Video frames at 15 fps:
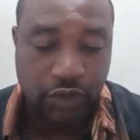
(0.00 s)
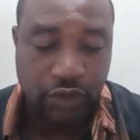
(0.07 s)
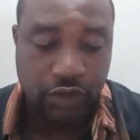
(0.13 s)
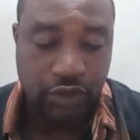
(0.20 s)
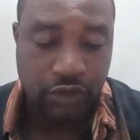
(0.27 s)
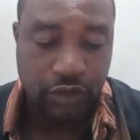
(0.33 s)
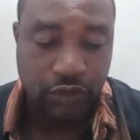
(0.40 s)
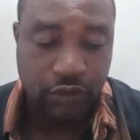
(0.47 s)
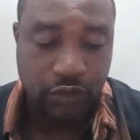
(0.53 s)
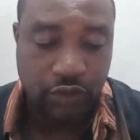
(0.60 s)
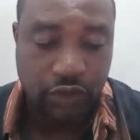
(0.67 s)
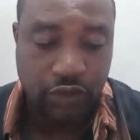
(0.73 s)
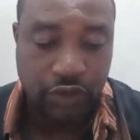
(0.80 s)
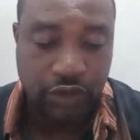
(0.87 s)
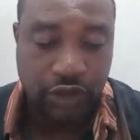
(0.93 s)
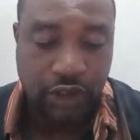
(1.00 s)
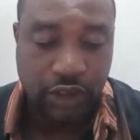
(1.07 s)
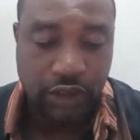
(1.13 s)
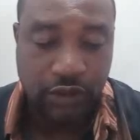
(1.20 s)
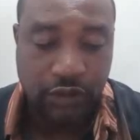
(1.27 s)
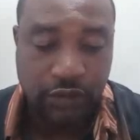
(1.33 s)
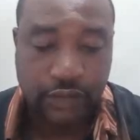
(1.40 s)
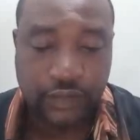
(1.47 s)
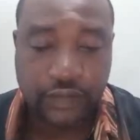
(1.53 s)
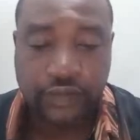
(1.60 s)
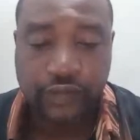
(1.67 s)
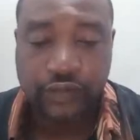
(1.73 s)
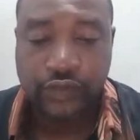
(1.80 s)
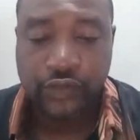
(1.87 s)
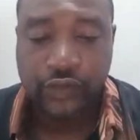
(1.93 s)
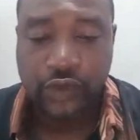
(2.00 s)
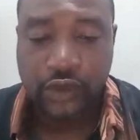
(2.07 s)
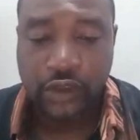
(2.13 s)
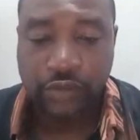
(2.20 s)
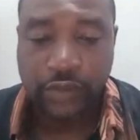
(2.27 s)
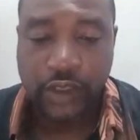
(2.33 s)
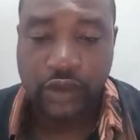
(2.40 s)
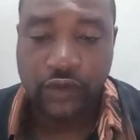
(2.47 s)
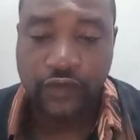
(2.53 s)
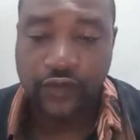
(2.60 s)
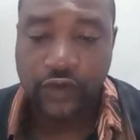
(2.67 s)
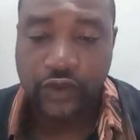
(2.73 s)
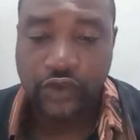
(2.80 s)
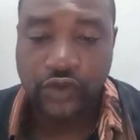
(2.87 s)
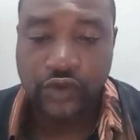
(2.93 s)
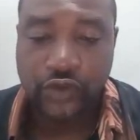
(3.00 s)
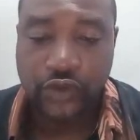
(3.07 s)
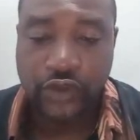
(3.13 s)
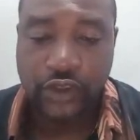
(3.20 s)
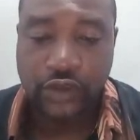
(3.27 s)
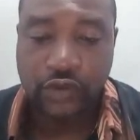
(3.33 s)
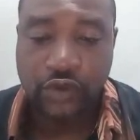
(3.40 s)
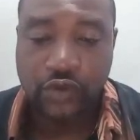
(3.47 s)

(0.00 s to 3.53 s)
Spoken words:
just want to check the menu for you to see